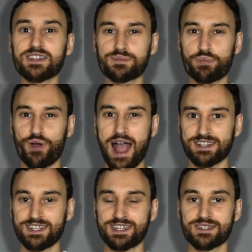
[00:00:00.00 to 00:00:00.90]
to
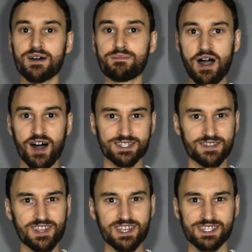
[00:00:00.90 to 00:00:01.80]
practice parts
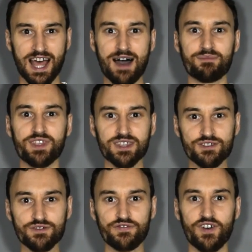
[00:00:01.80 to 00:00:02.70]
of the exam that
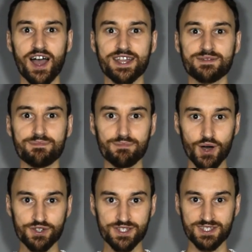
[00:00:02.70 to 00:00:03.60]
you find
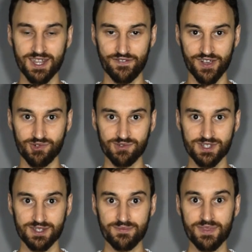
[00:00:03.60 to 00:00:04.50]
most
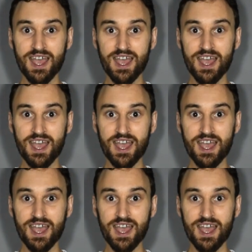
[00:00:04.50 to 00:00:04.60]
difficult.